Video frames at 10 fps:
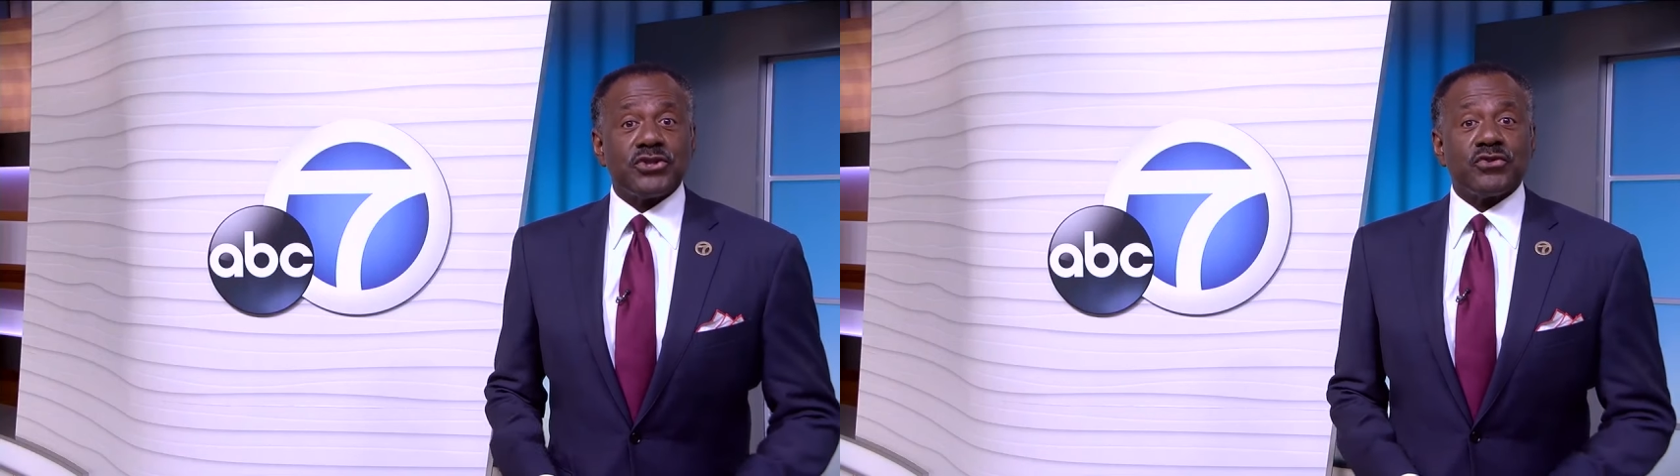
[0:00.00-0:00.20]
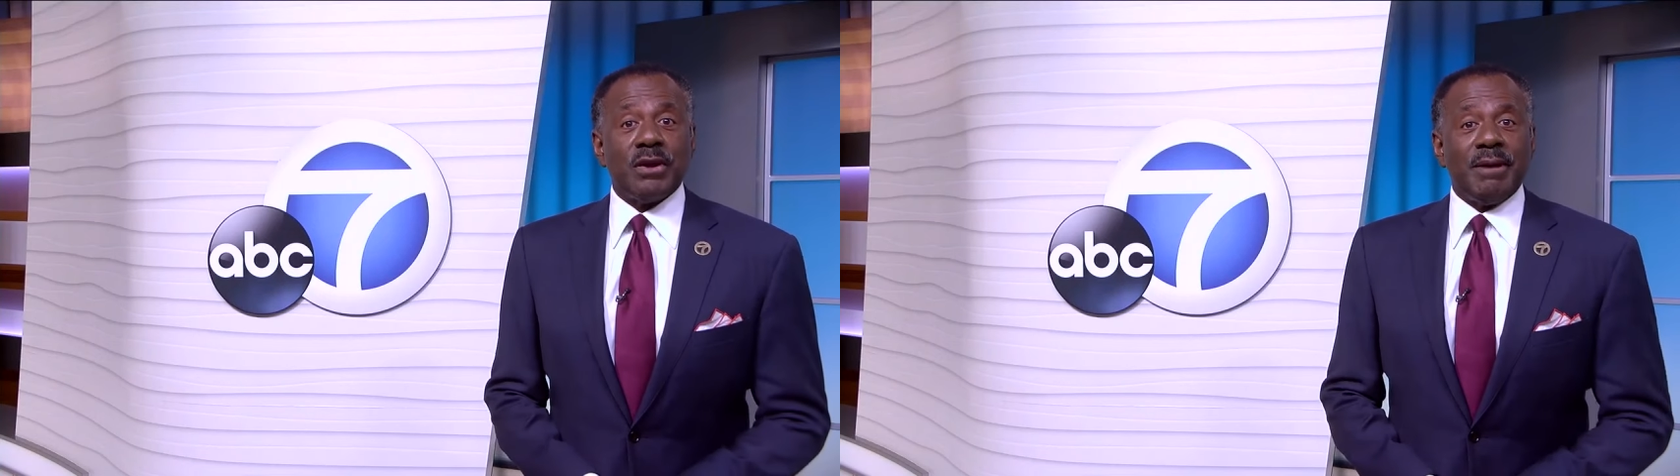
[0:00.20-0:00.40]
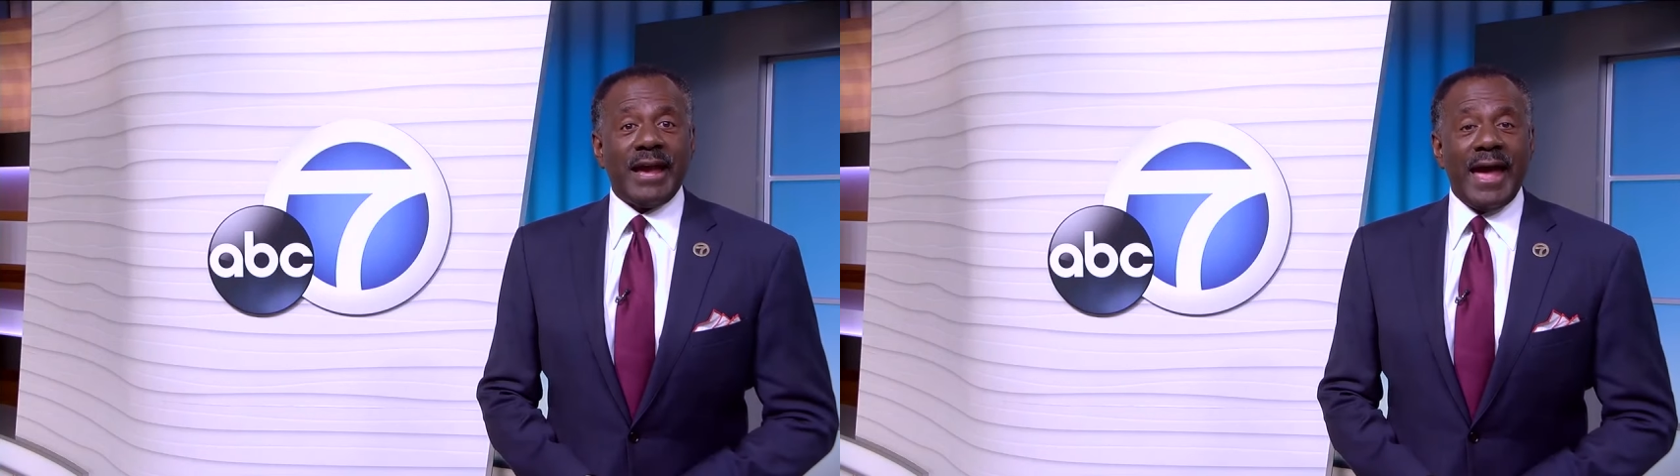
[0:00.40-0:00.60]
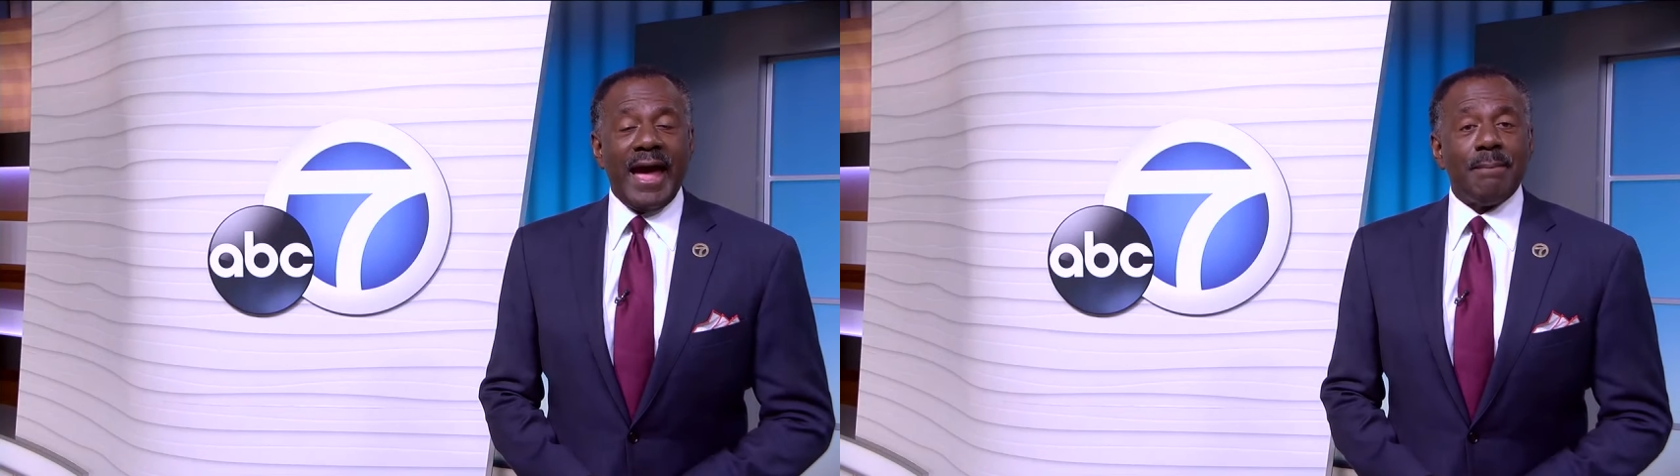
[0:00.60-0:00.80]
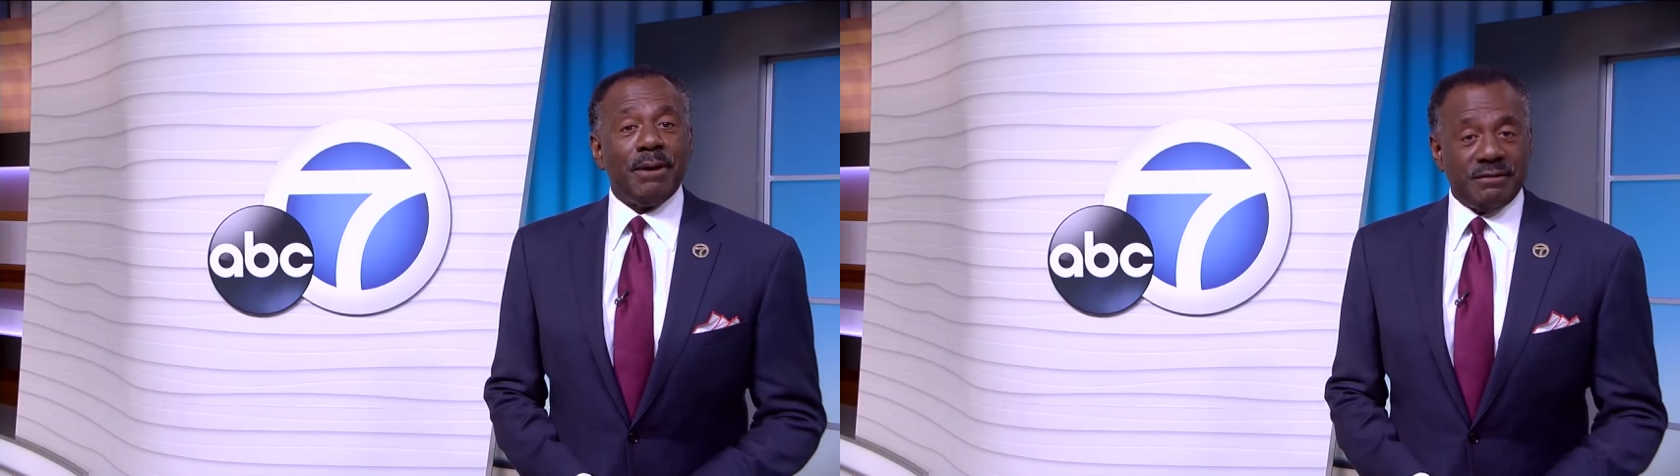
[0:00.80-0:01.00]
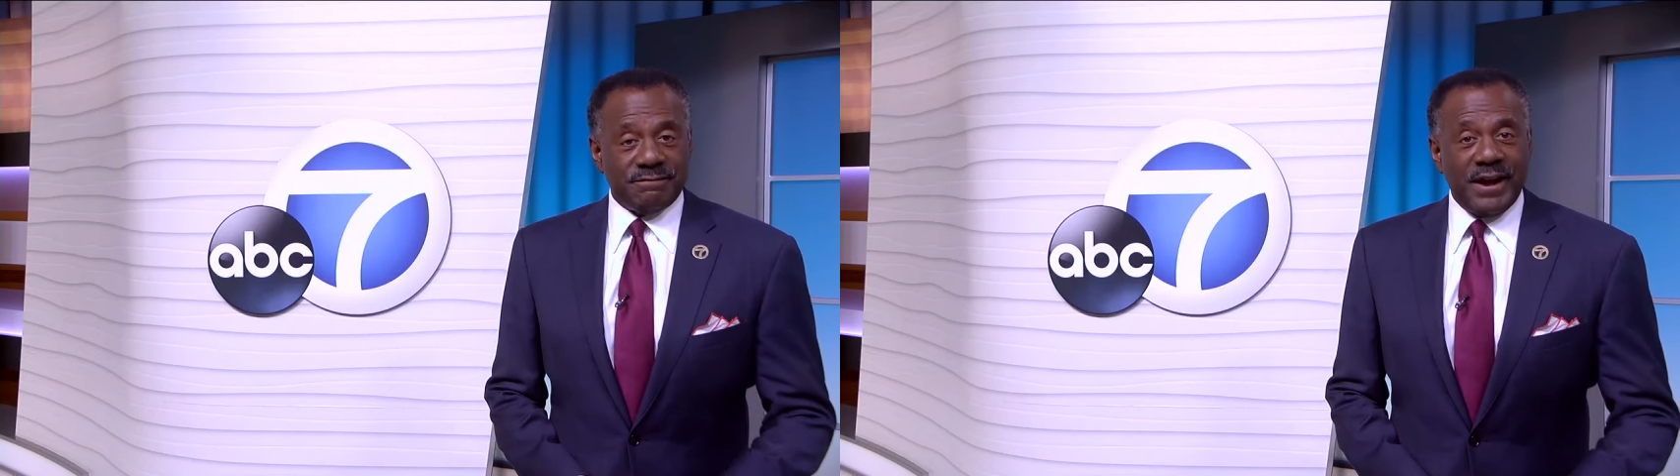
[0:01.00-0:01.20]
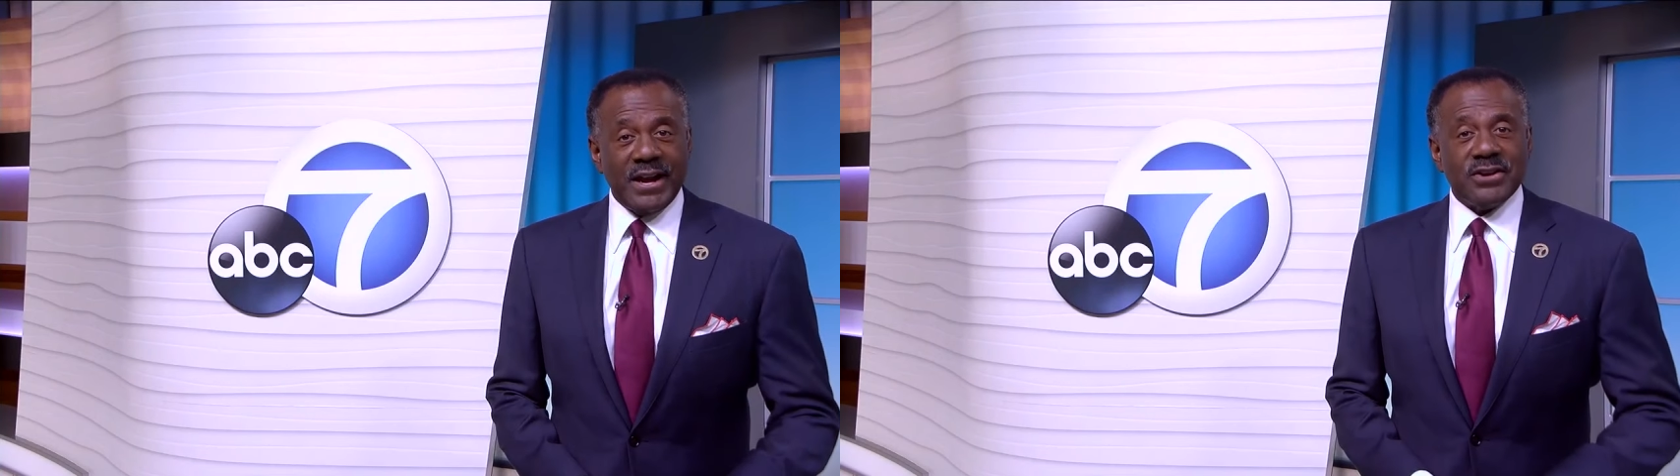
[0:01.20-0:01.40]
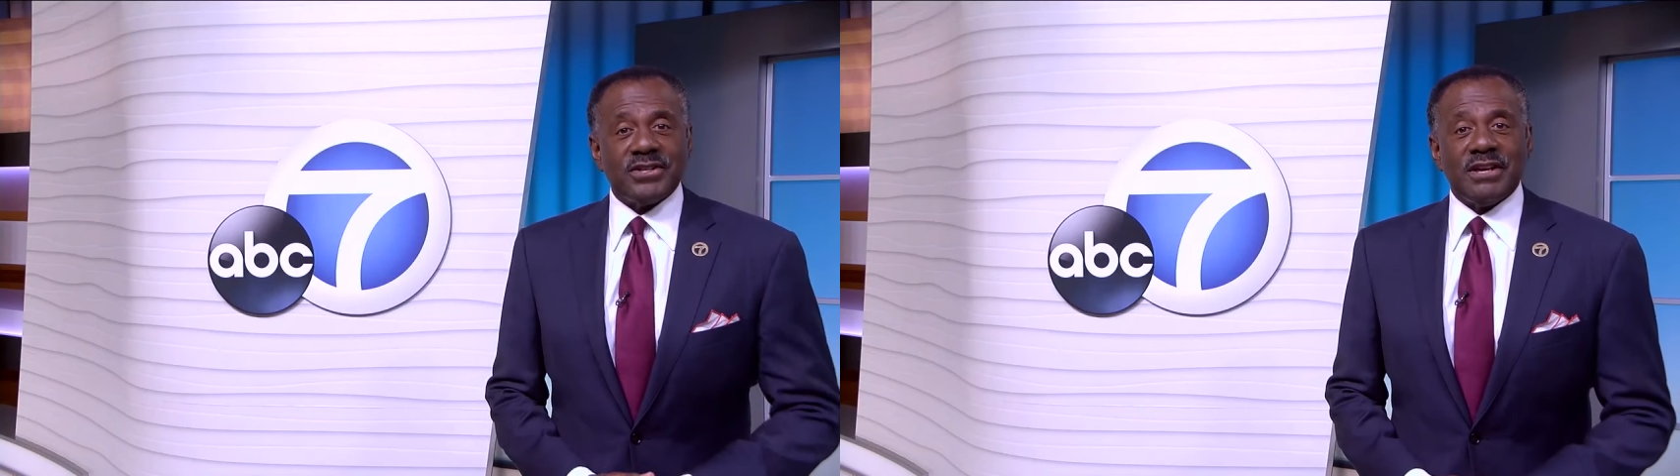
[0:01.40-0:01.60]
streaming app on
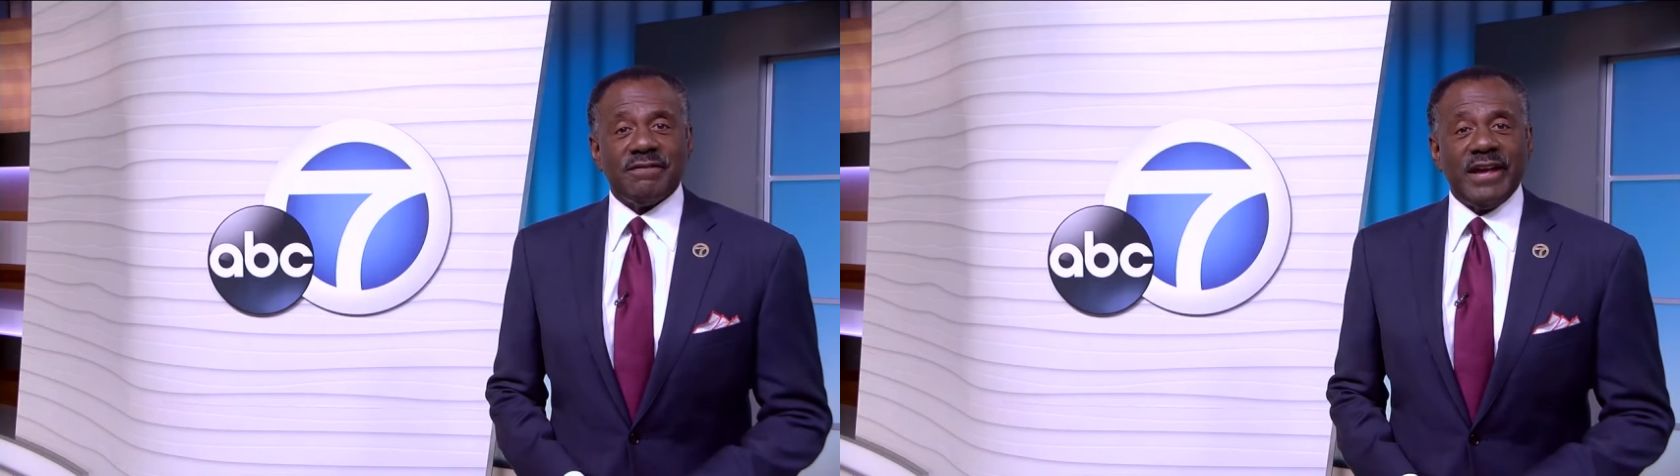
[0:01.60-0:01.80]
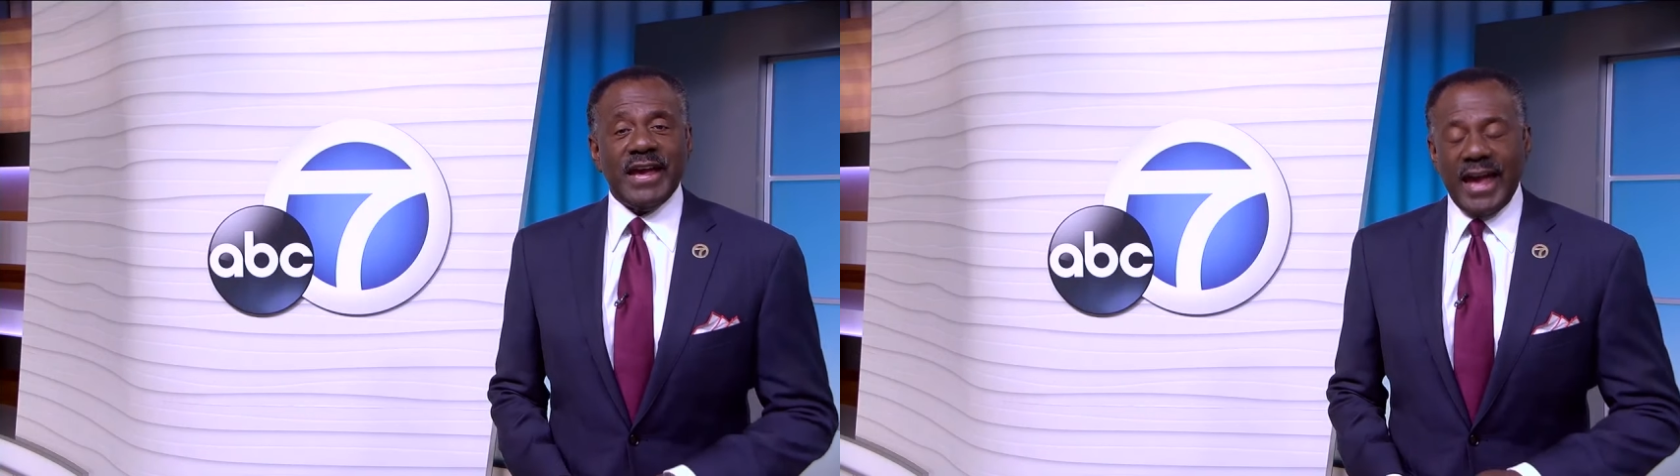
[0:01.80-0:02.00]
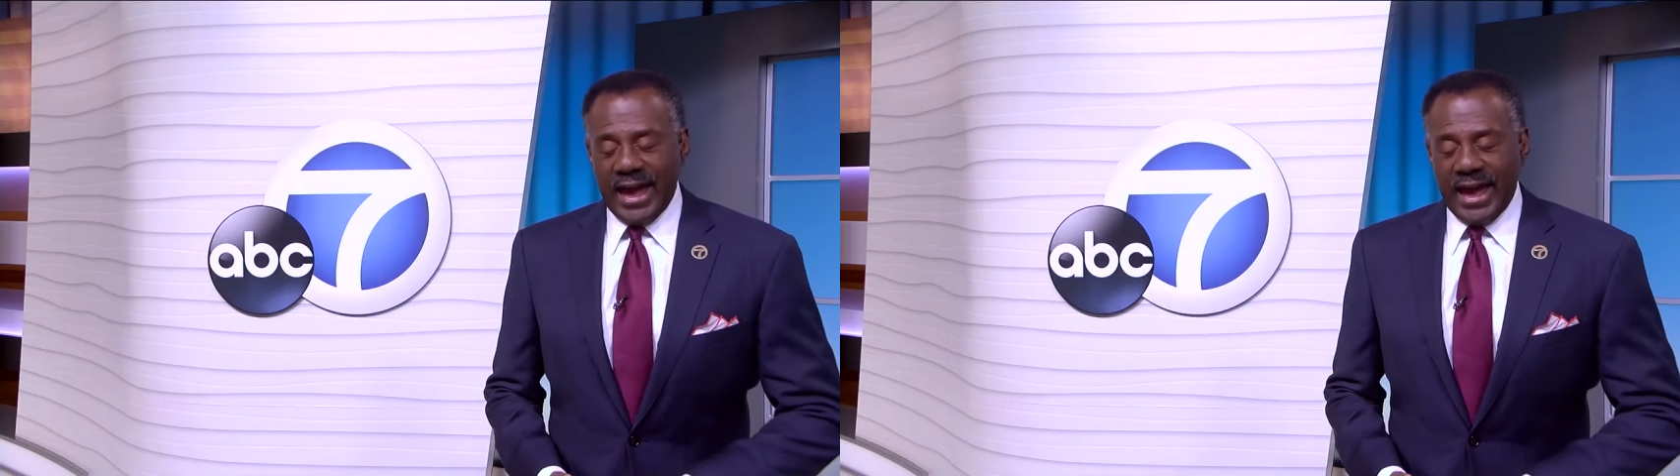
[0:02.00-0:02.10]
Fire TV,